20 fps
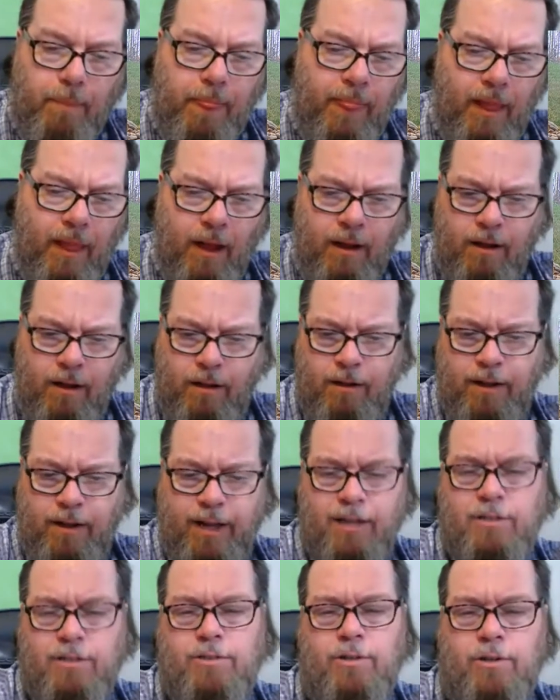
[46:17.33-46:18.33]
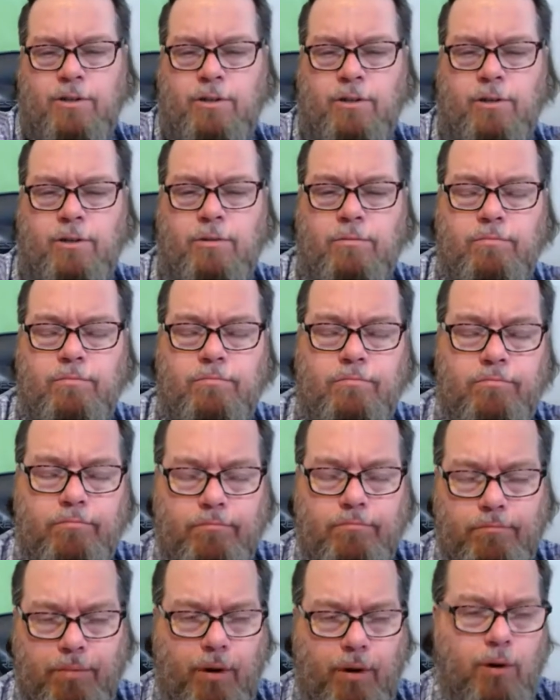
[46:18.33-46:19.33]
uh, external
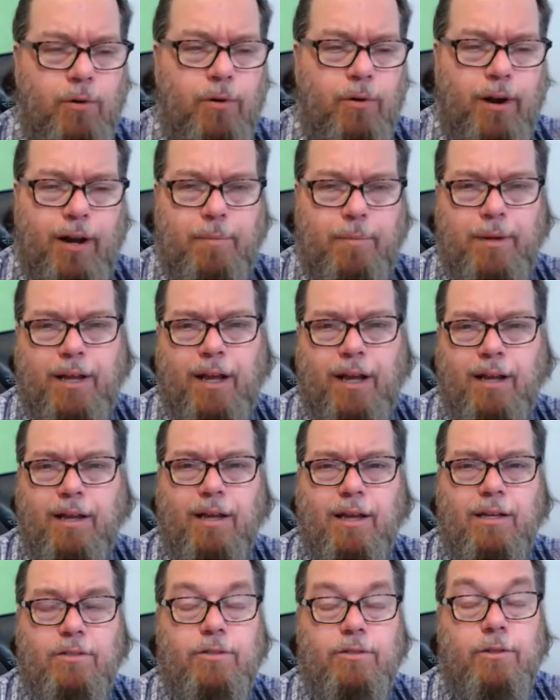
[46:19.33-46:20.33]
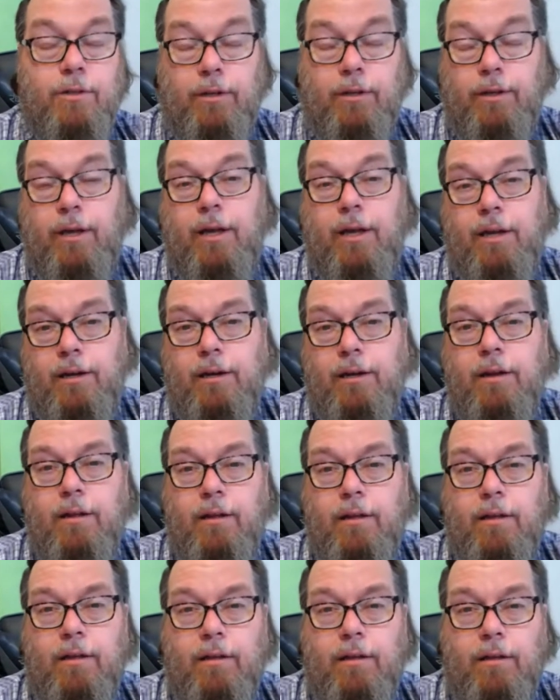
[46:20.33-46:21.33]
programming. I guess you can get.
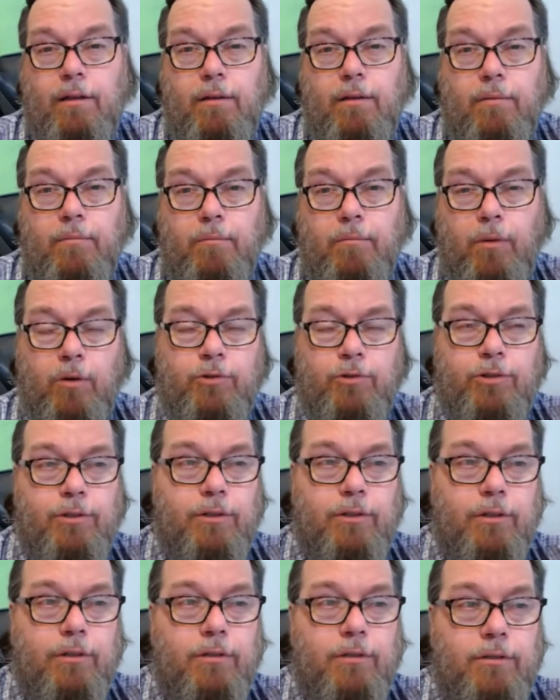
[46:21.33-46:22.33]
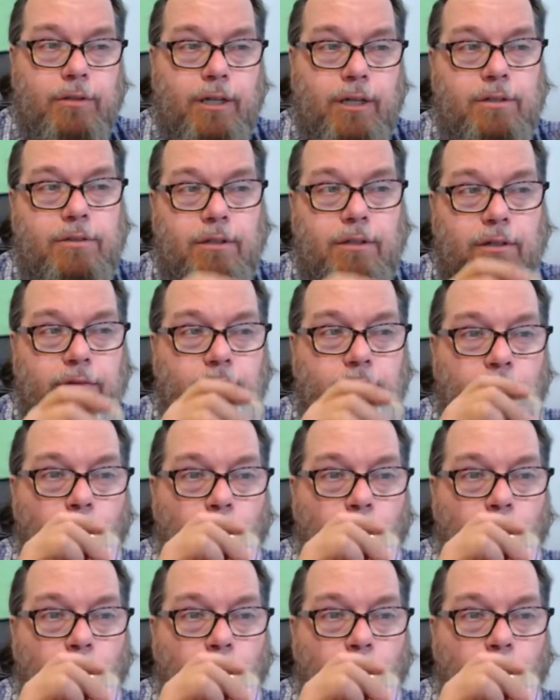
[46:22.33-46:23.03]
Motion sensitive.